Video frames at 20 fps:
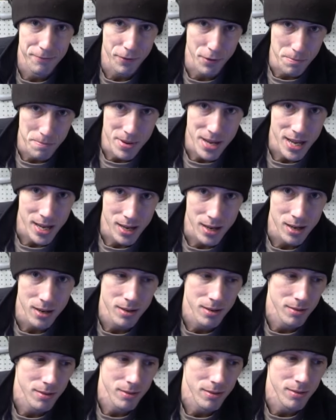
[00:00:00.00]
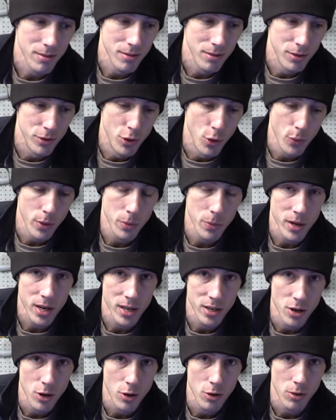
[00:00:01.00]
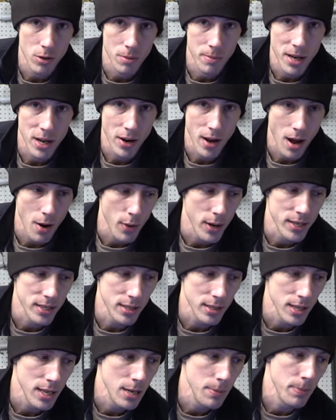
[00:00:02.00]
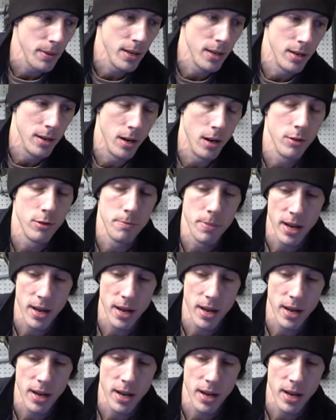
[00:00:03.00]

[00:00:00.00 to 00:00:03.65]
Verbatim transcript: for me, knowing what I know about how I sleep and other